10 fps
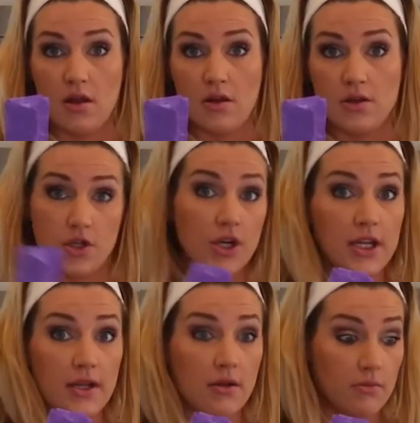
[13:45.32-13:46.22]
dirty
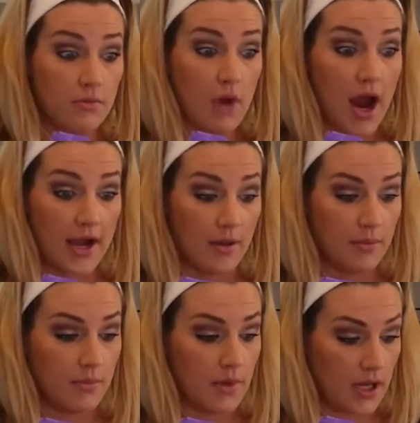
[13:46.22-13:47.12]
item
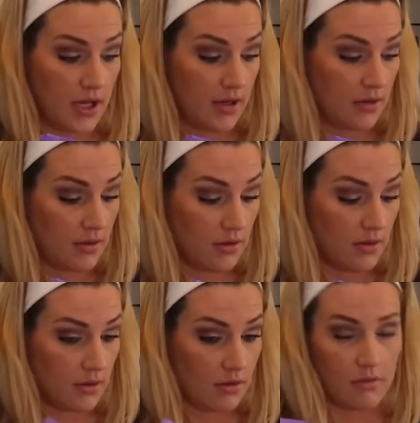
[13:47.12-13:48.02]
in
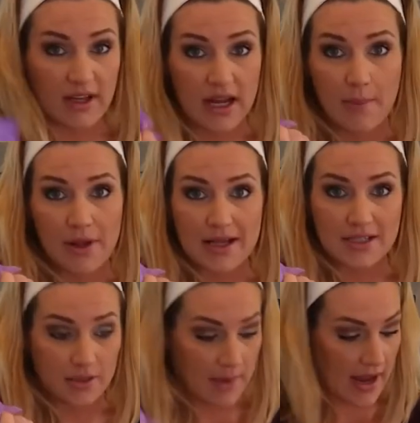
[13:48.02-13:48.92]
like a plastic
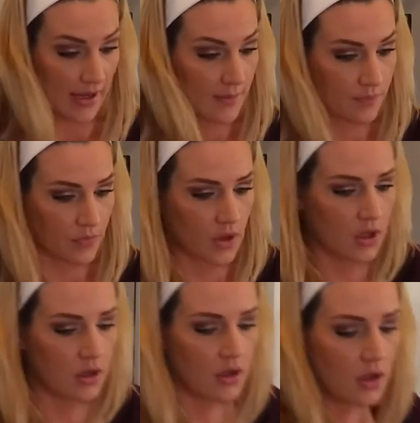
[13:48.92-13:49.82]
bag.
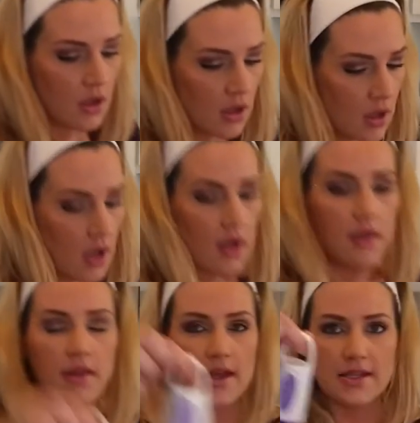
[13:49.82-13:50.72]

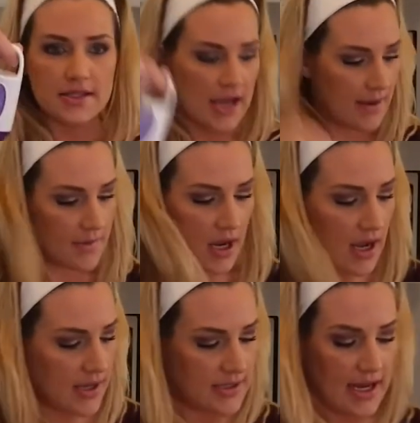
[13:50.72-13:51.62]
This, I'm
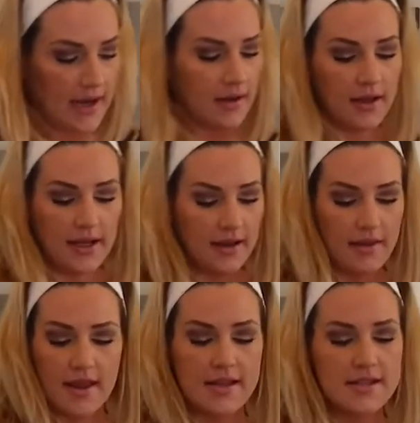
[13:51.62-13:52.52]
not dangling
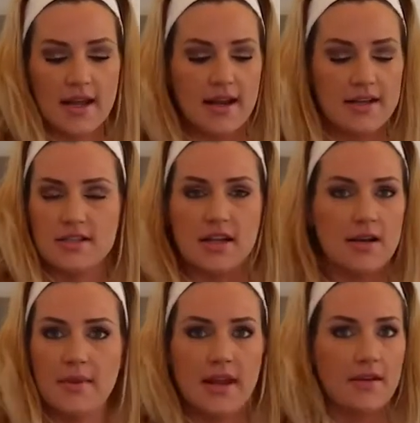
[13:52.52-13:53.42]
this and it's gonna be
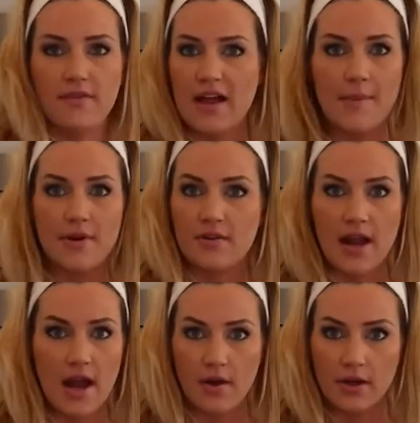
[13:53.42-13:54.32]
like flopping
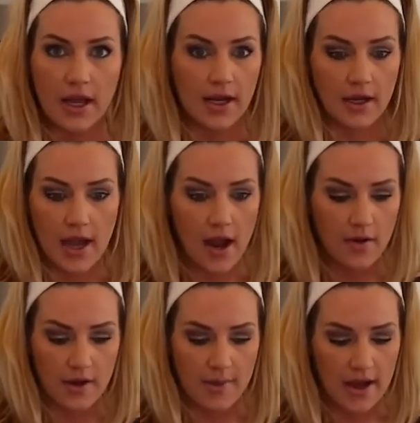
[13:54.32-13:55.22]
around like out and
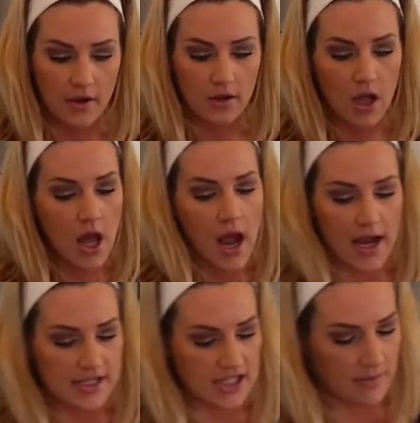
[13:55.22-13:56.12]
about. I
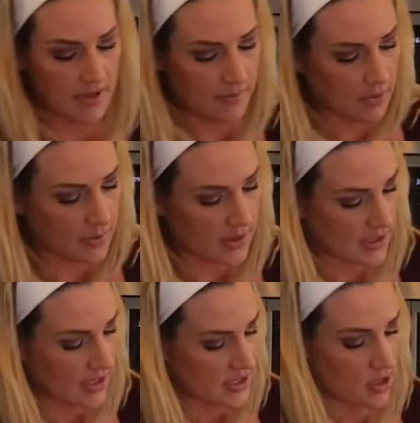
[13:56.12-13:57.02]
see people with
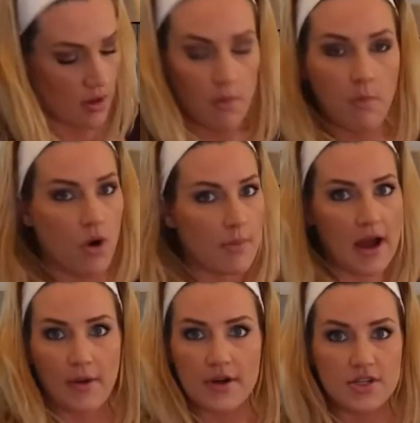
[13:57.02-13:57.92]
these, more
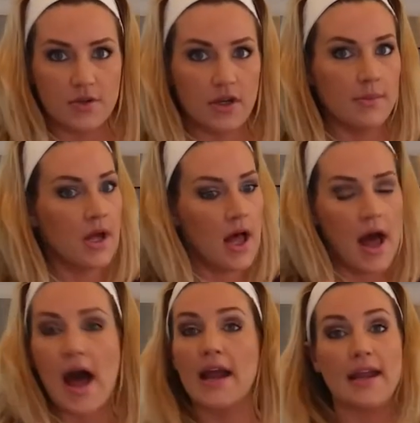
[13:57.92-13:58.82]
power to them.
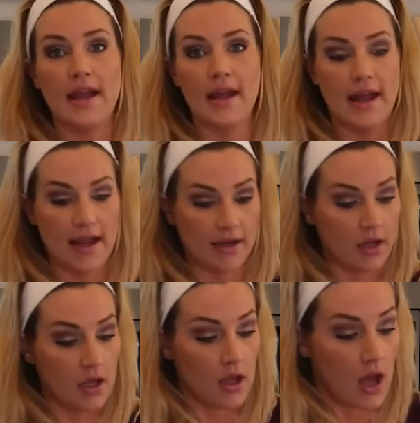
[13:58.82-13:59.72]
I can't hang.
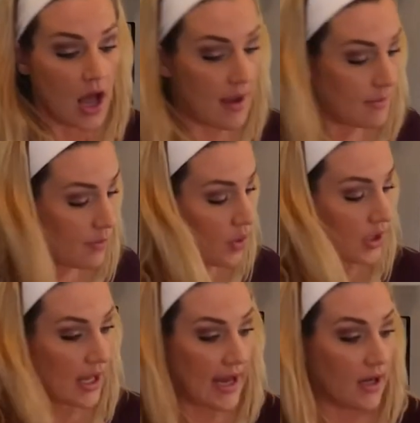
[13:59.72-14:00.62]
I'm more
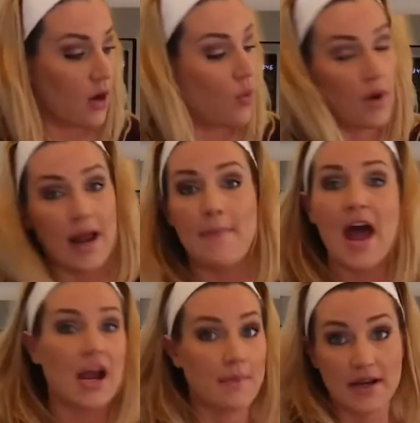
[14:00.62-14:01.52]
like, when I
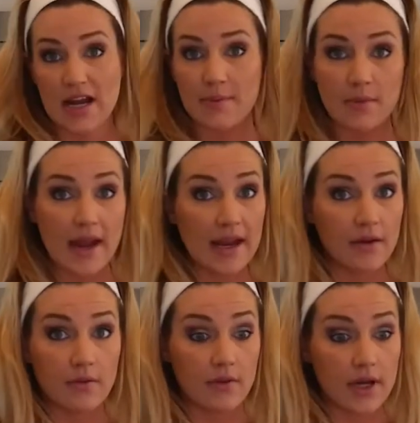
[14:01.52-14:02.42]
pack my diaper bag
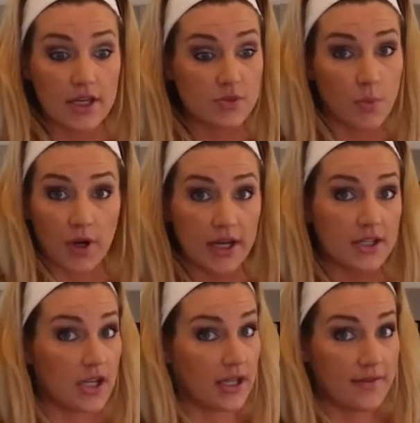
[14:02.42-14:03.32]
each morning to
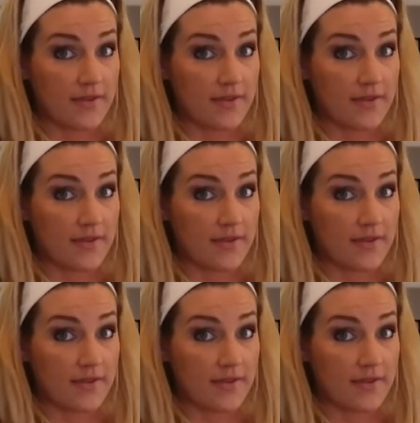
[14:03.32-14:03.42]
leave the